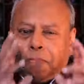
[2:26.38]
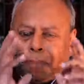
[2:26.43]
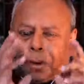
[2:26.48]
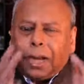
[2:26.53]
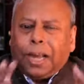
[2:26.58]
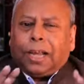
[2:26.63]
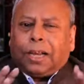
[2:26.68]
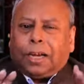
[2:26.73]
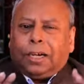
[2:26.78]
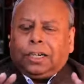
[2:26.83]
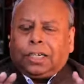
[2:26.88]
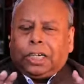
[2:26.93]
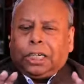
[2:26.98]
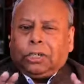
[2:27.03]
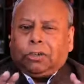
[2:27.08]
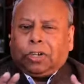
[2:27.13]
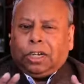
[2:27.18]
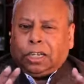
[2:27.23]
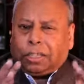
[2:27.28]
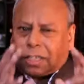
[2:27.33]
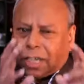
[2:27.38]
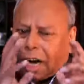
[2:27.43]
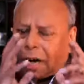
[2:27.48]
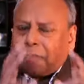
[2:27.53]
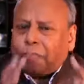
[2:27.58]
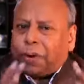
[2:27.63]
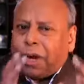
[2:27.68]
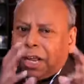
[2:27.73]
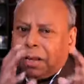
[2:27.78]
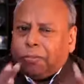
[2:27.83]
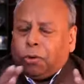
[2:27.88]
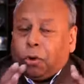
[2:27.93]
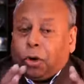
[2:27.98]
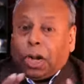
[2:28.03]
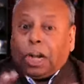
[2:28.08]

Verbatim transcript: Pray continuously. Start praying more.